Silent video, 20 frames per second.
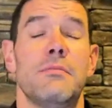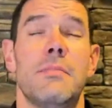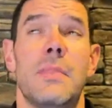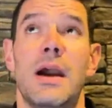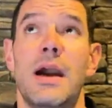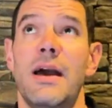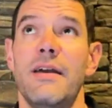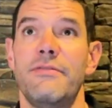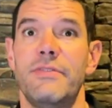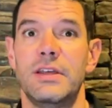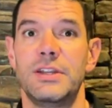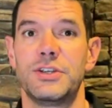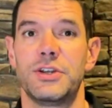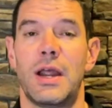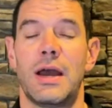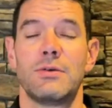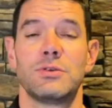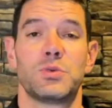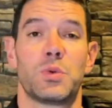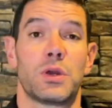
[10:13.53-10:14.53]
my venture,
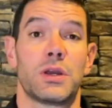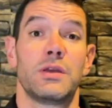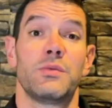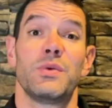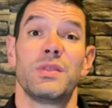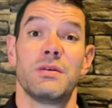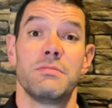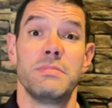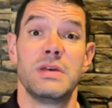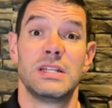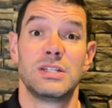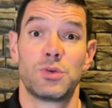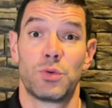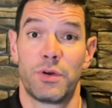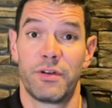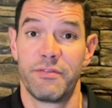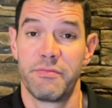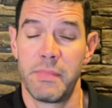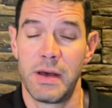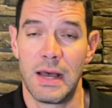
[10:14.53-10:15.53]
I was working with a mentor
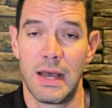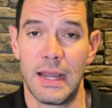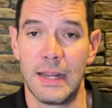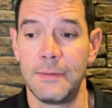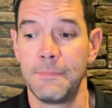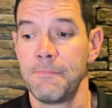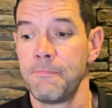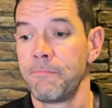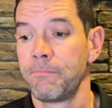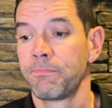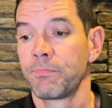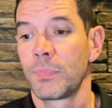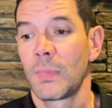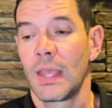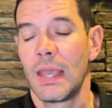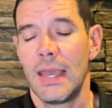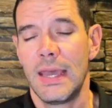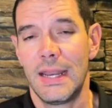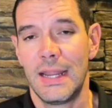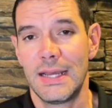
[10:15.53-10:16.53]
of mine,
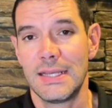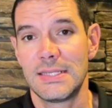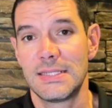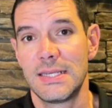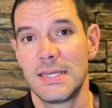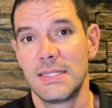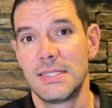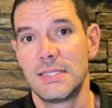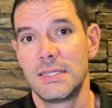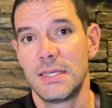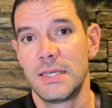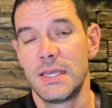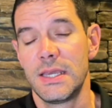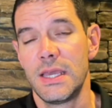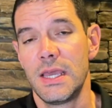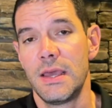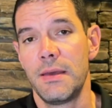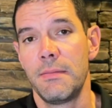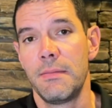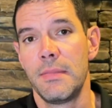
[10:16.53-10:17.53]
and I said to
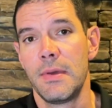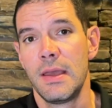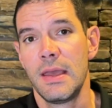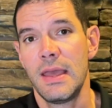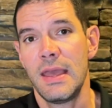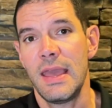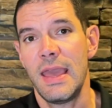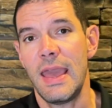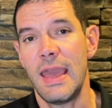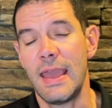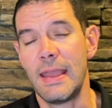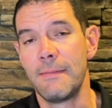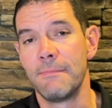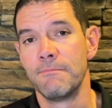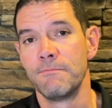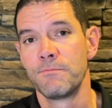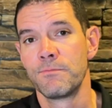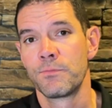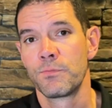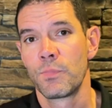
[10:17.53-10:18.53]
him, hey,
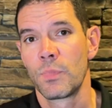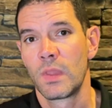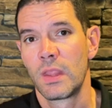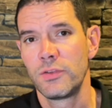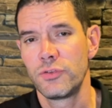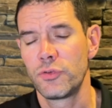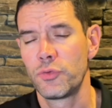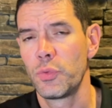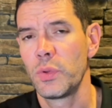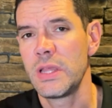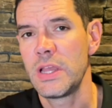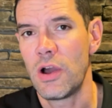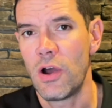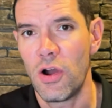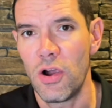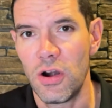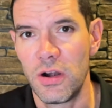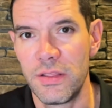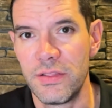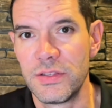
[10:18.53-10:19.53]
this is really
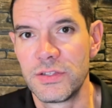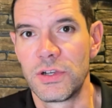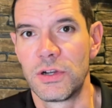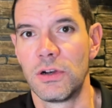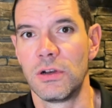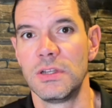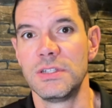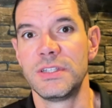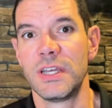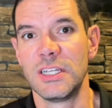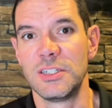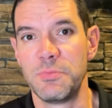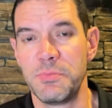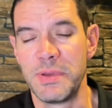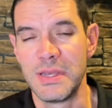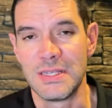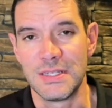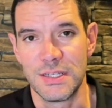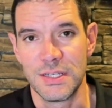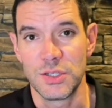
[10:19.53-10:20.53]
hard in this early stage
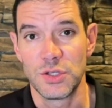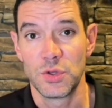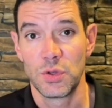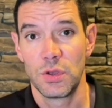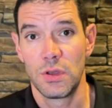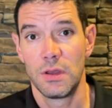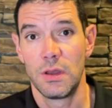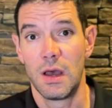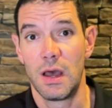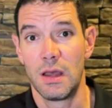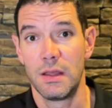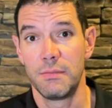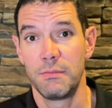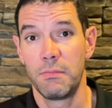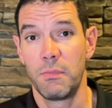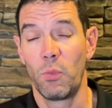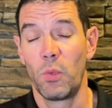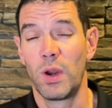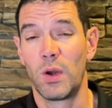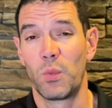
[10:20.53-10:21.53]
business
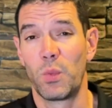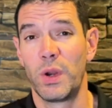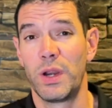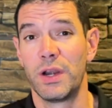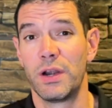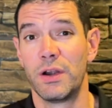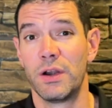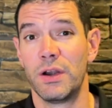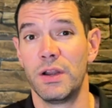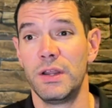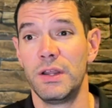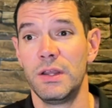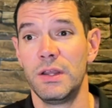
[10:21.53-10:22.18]
where we're